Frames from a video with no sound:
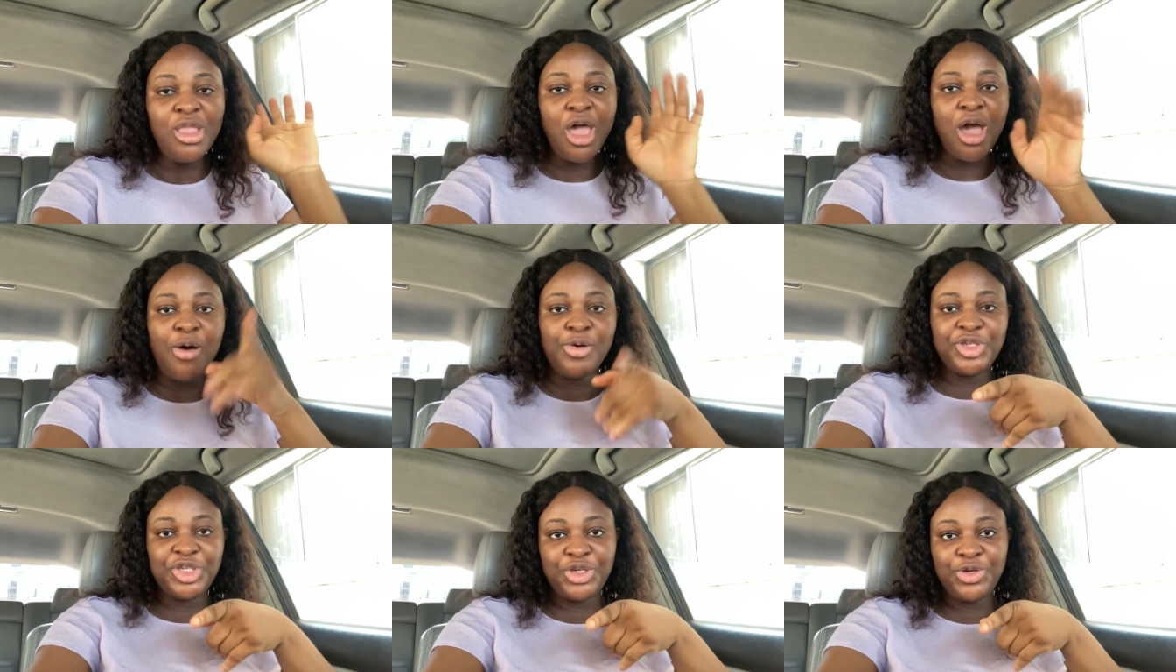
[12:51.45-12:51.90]

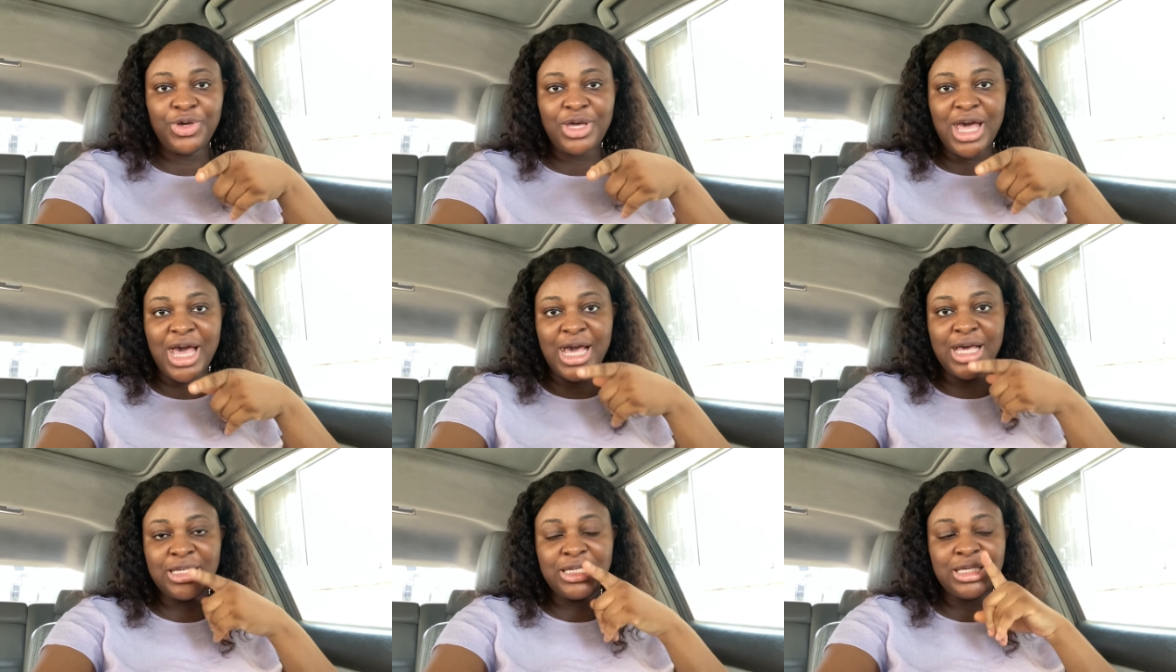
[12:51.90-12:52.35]
I'll see you
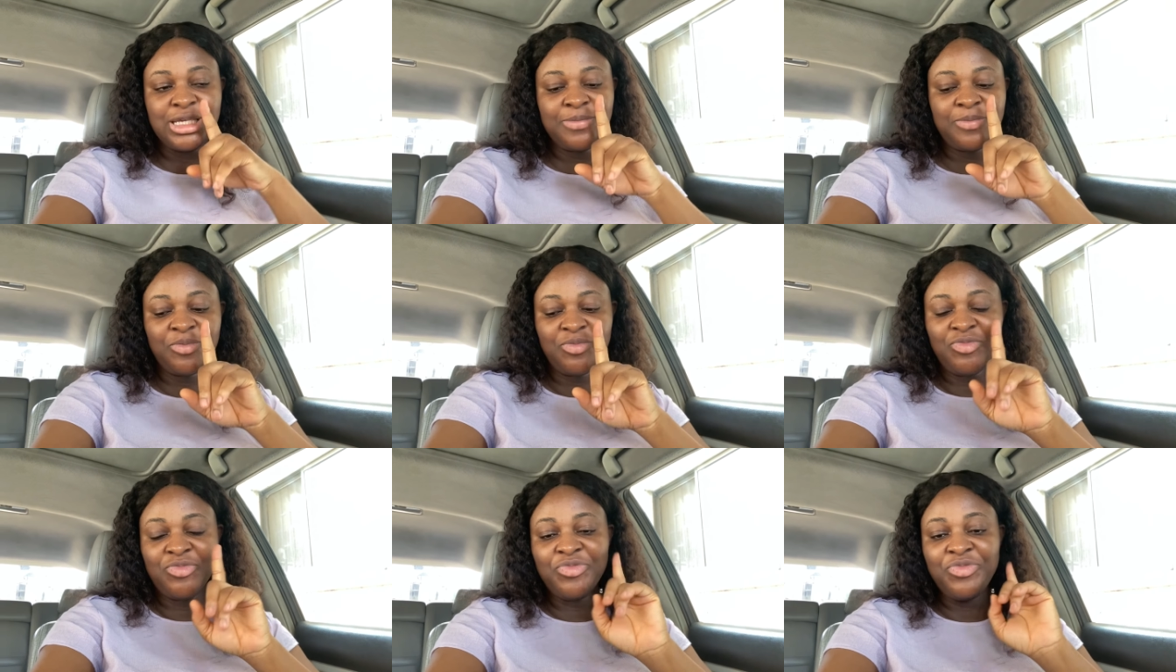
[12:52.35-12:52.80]
guys
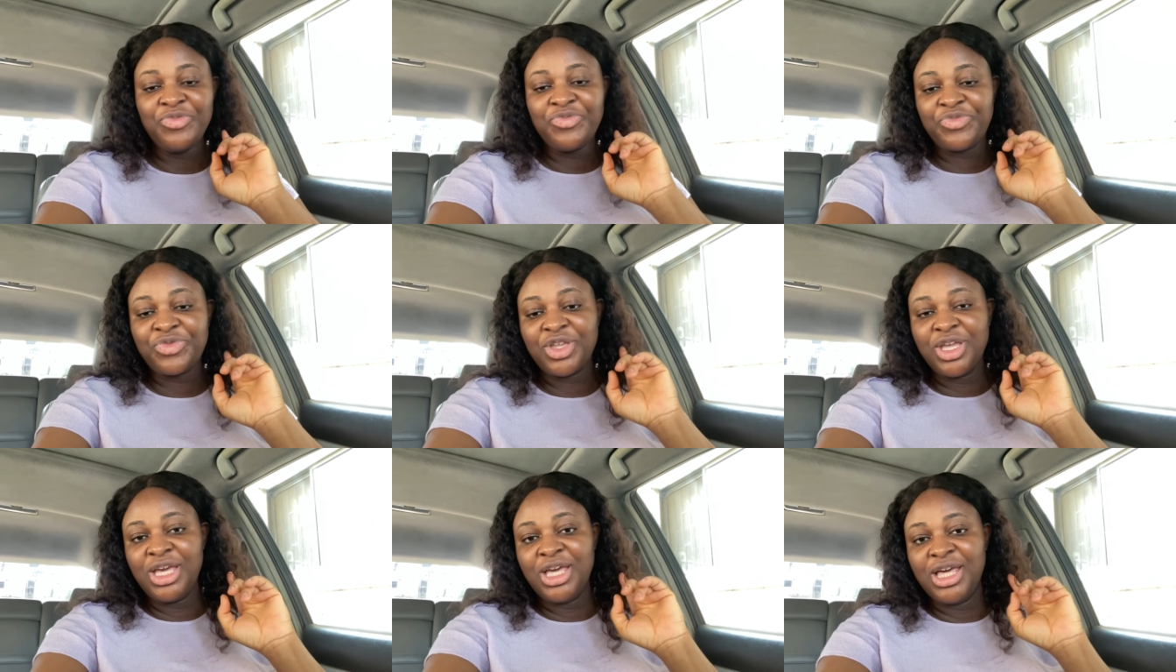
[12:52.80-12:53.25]

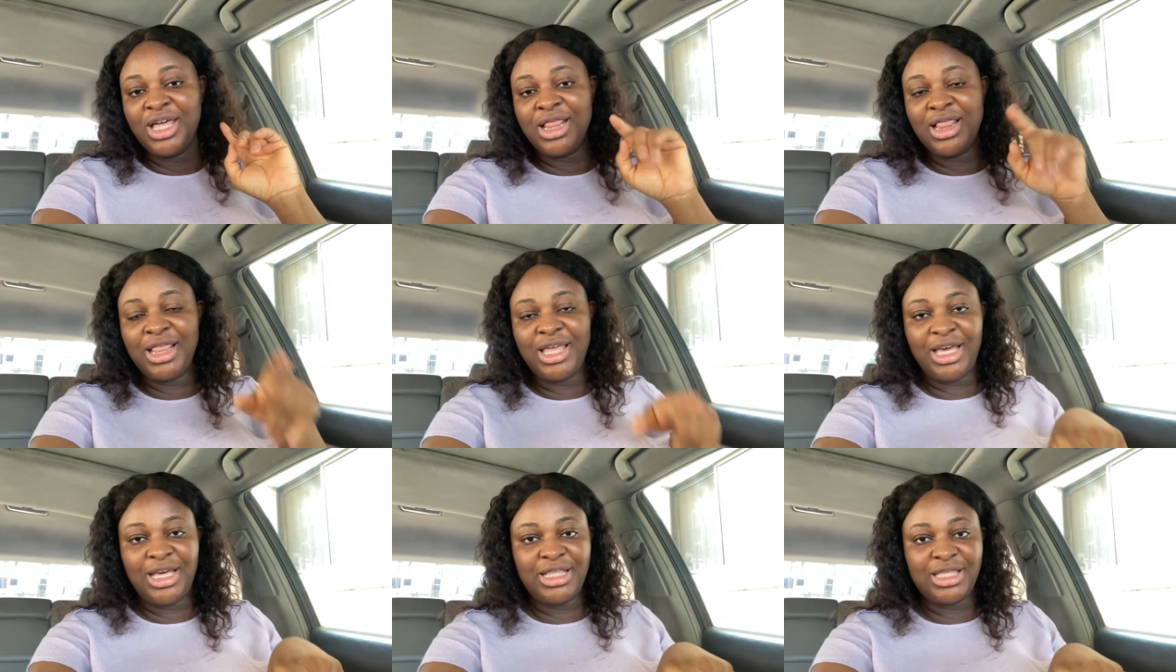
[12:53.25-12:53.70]

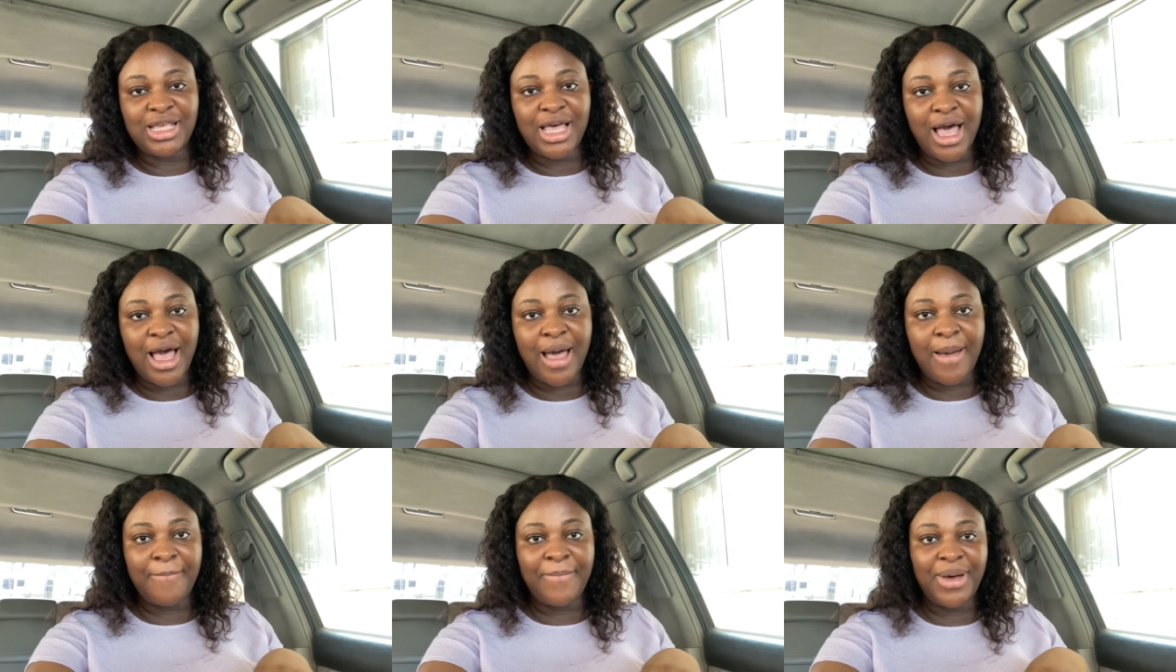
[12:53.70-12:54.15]

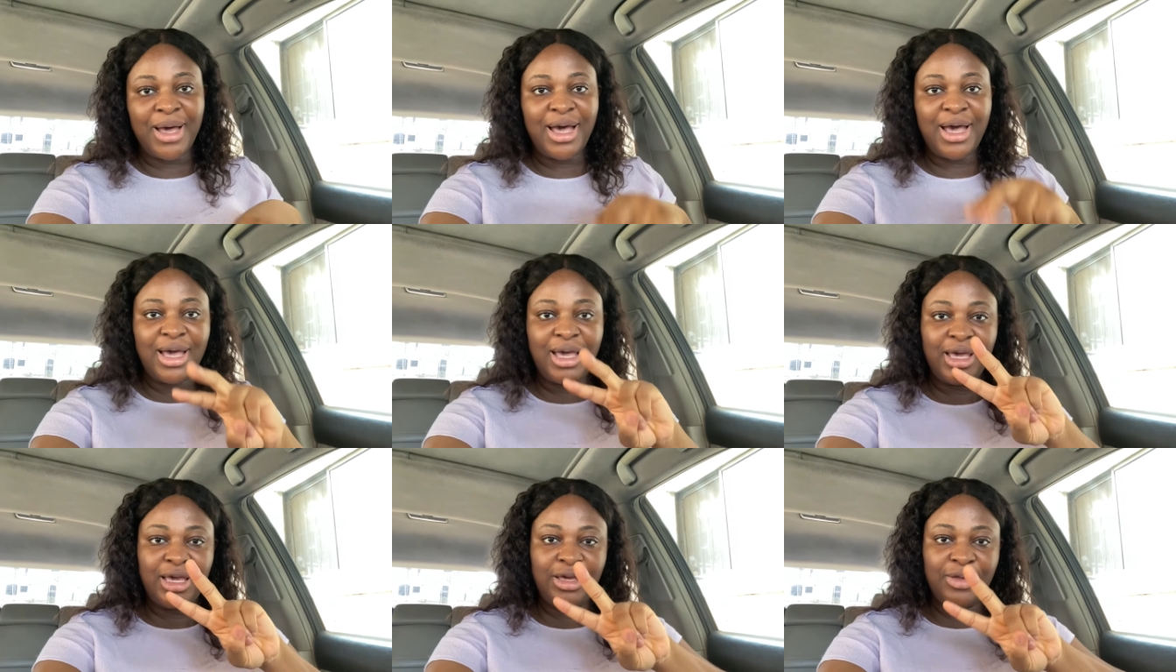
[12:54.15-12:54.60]
later.
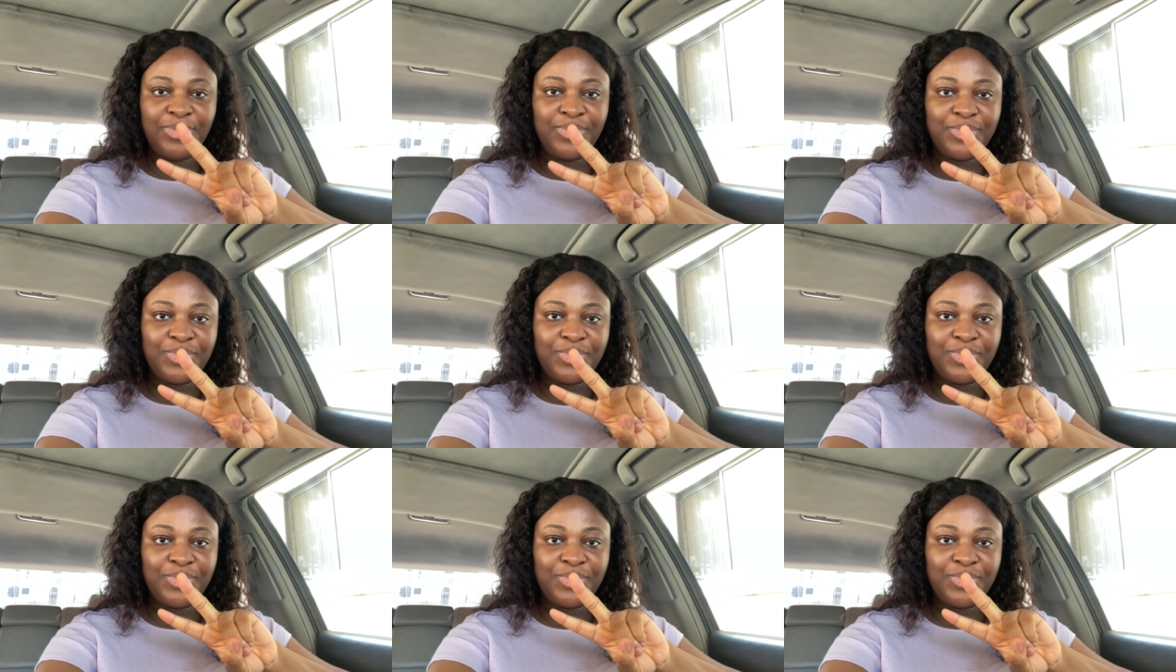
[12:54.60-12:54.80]
Bye.